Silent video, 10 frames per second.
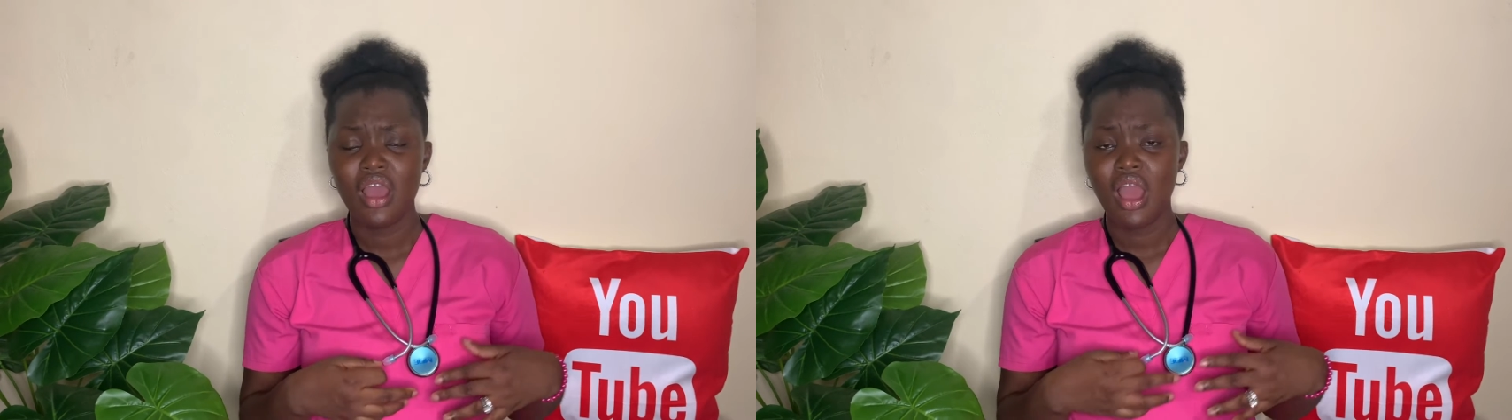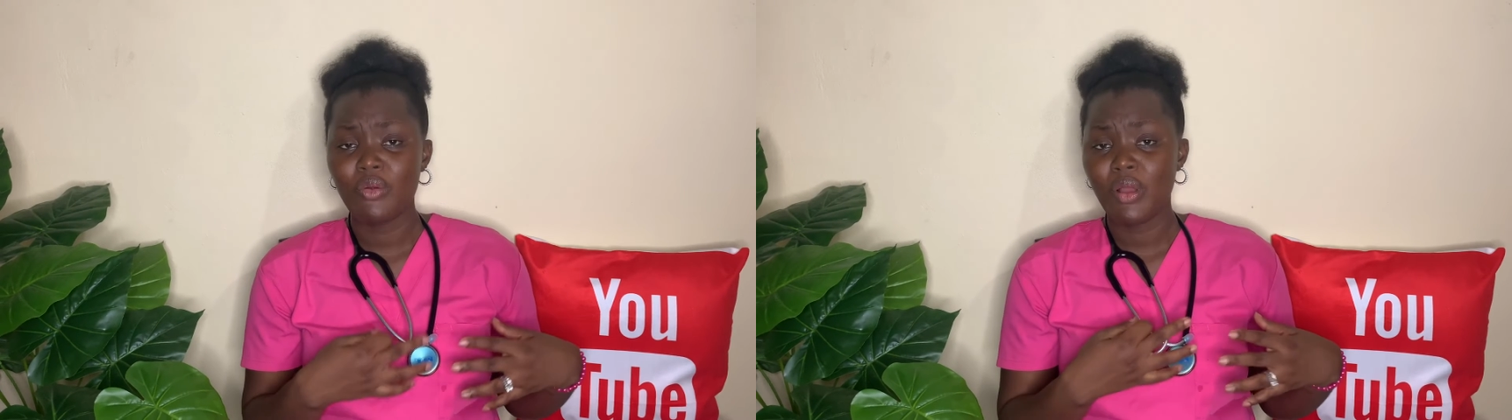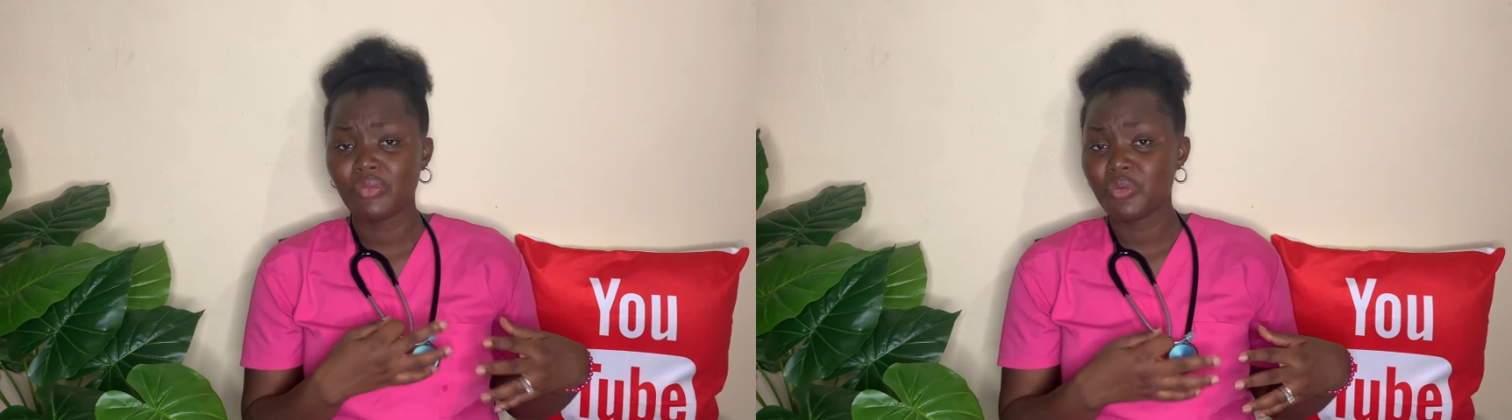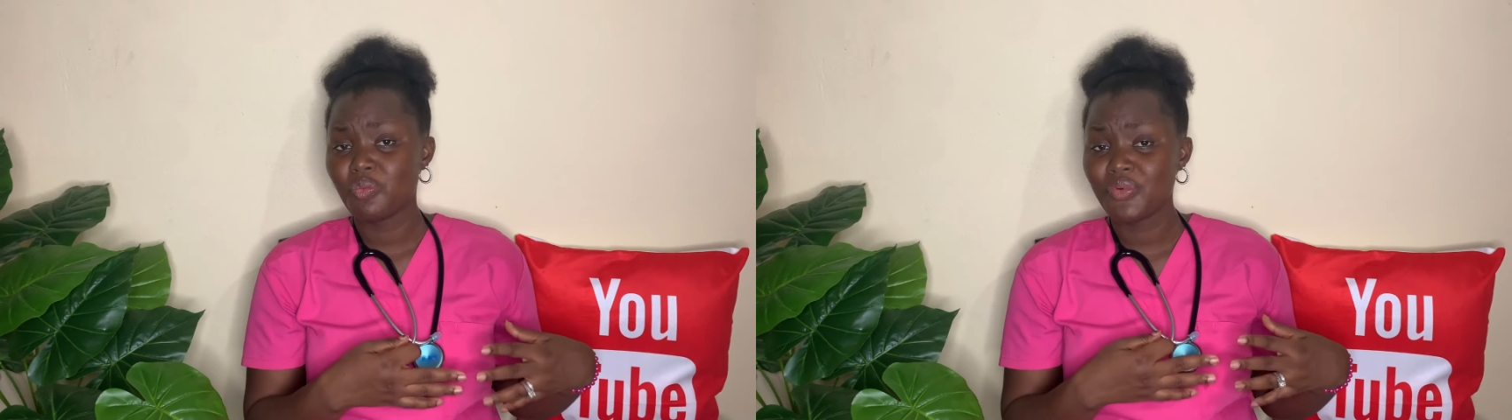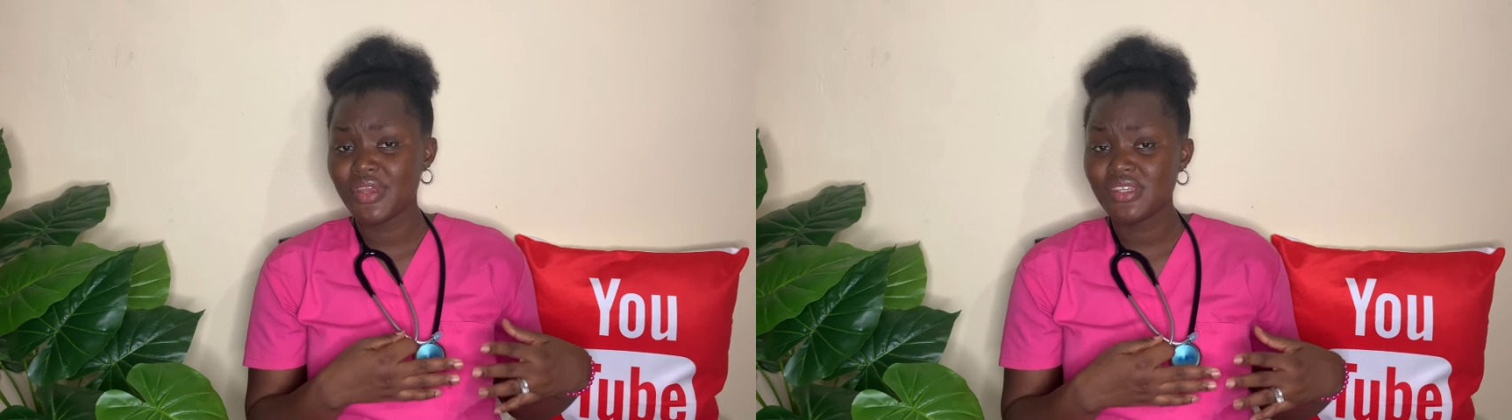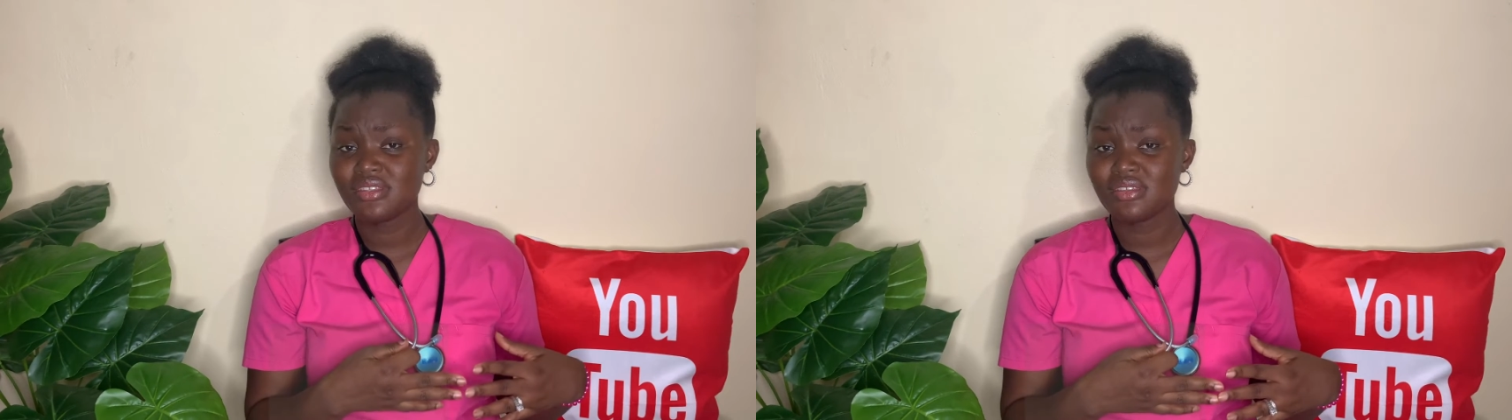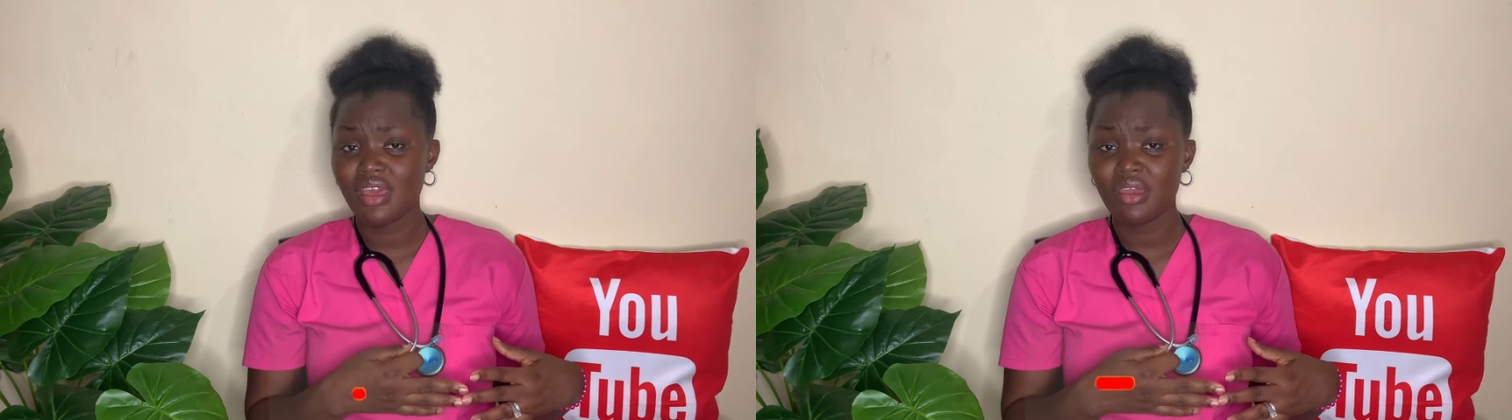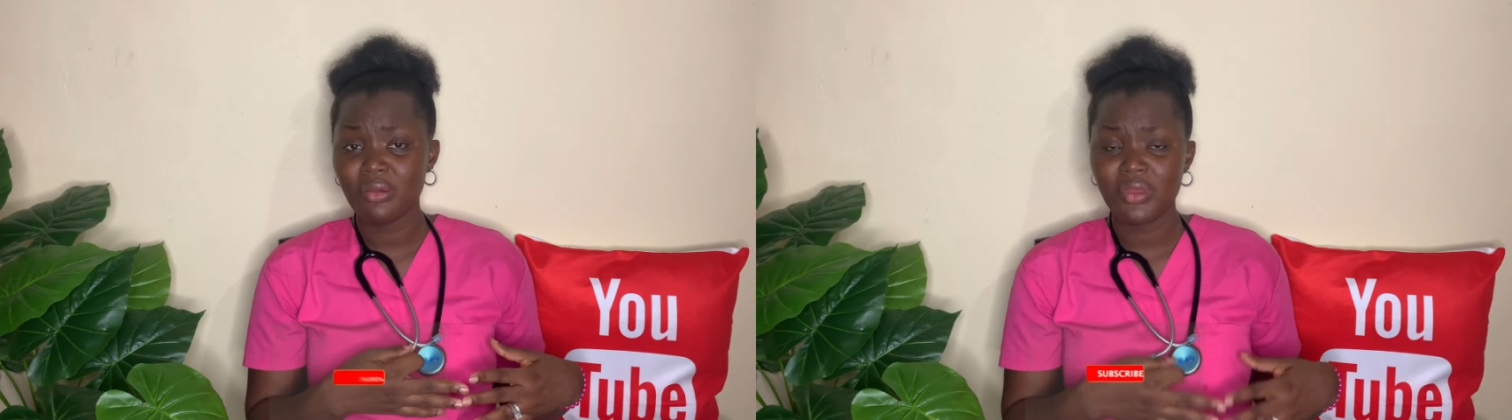around the breast
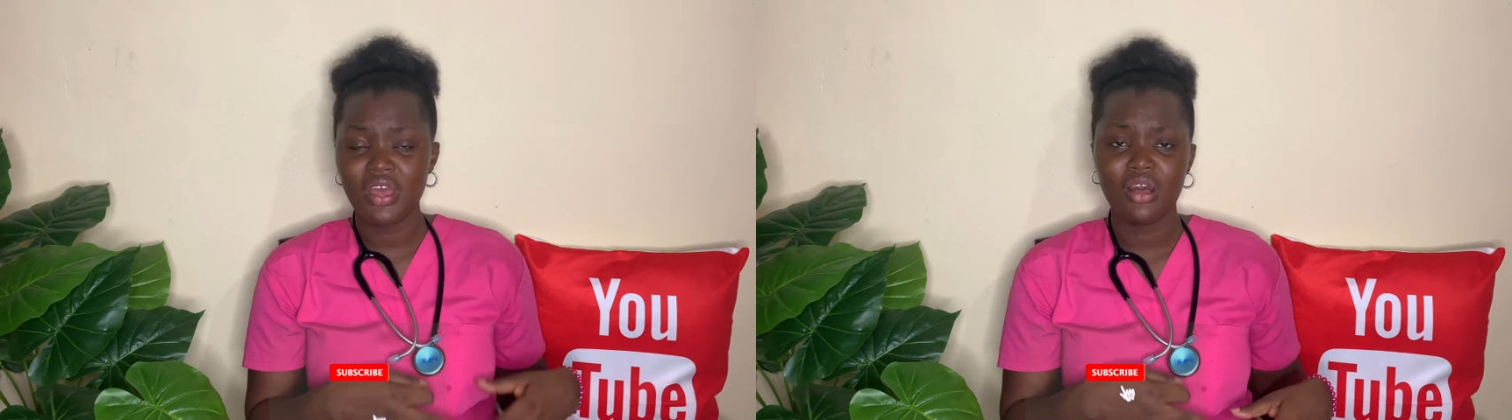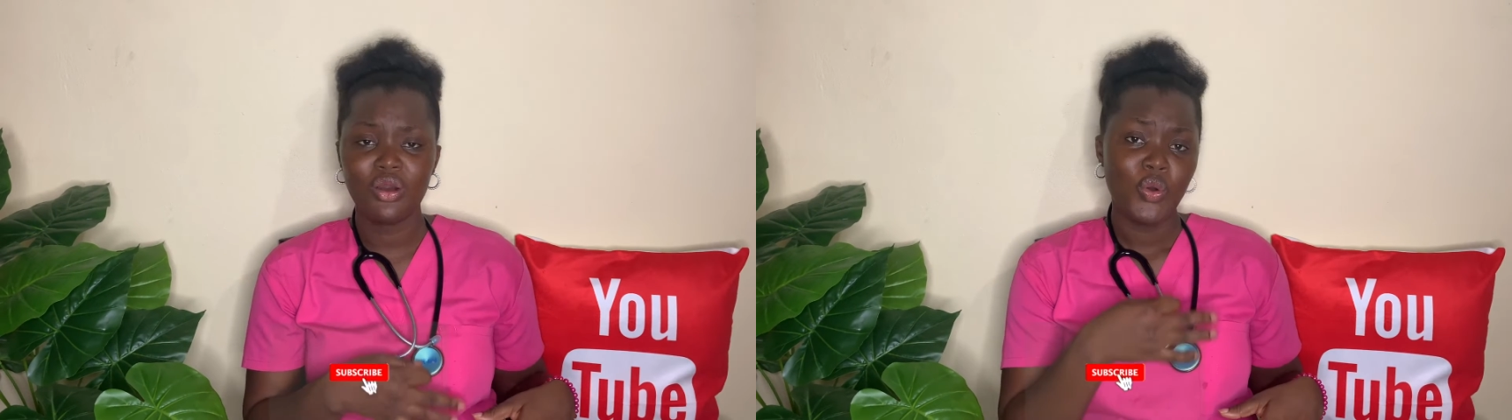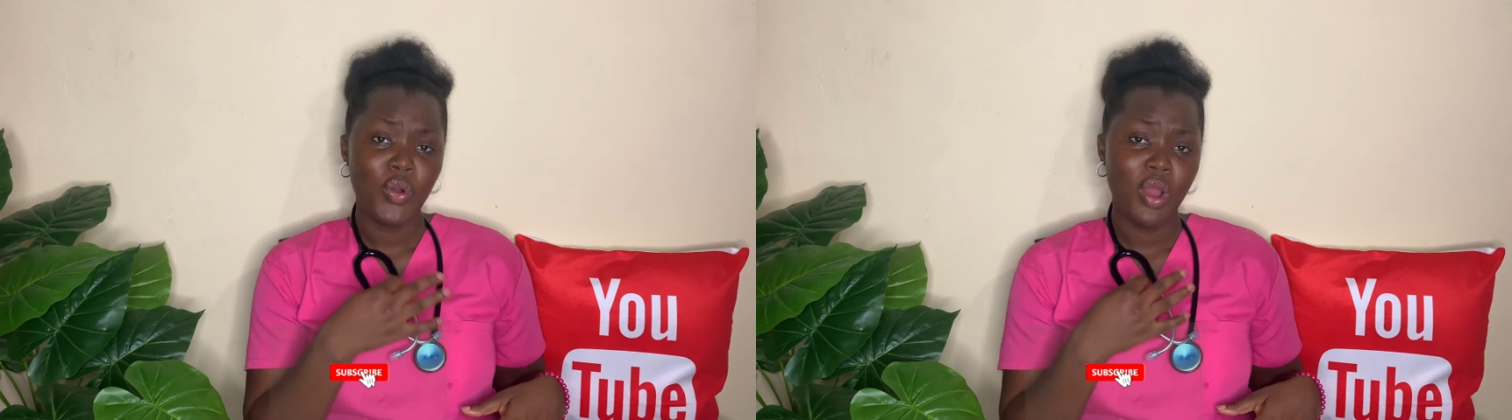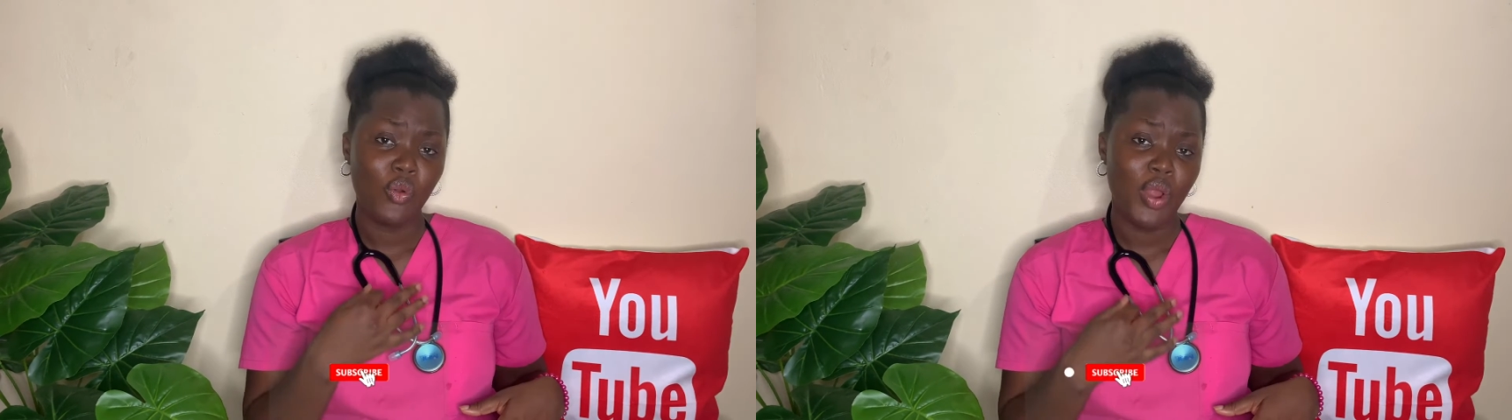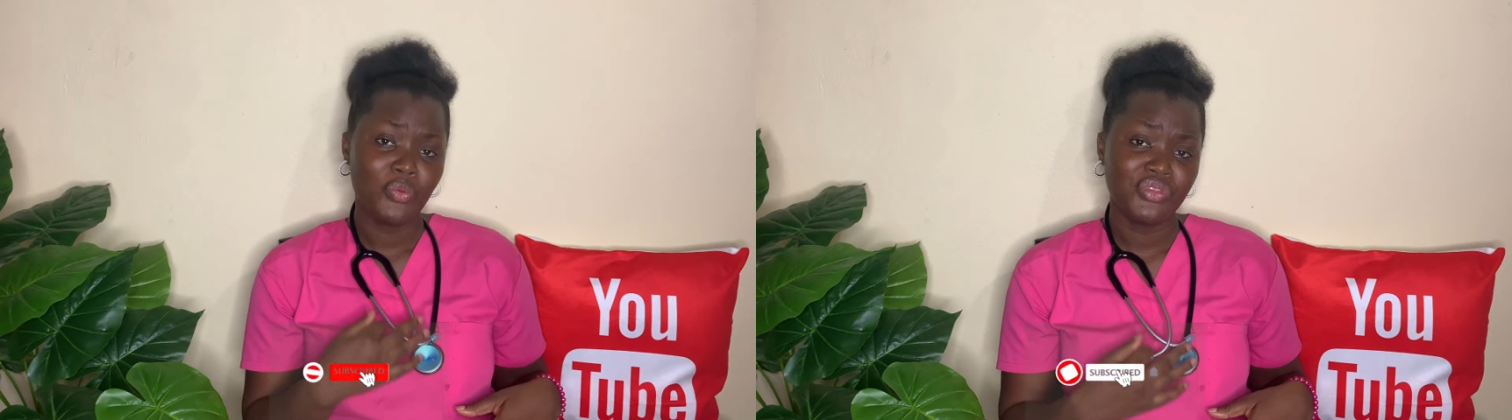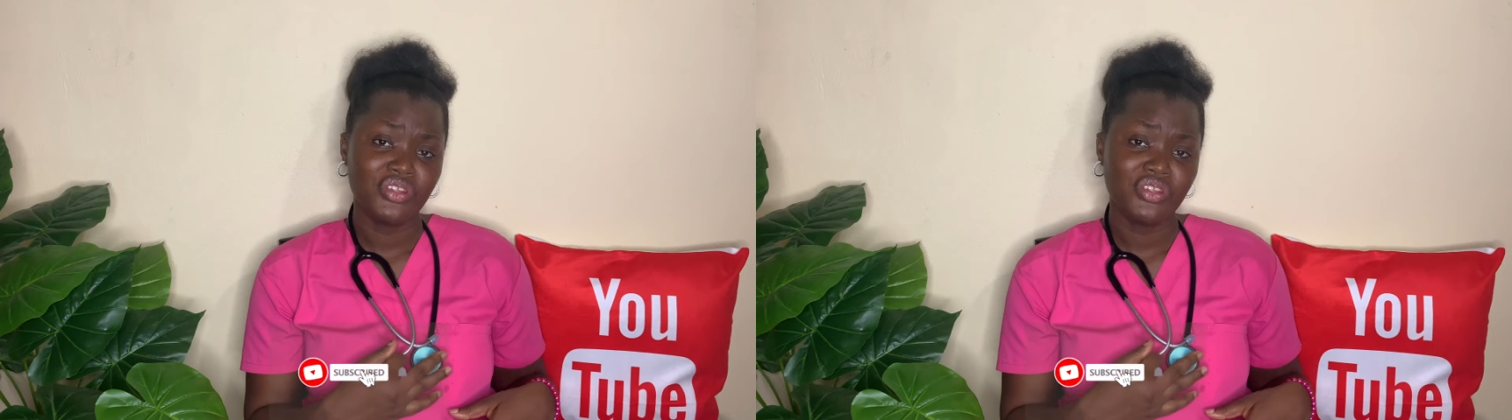area or around the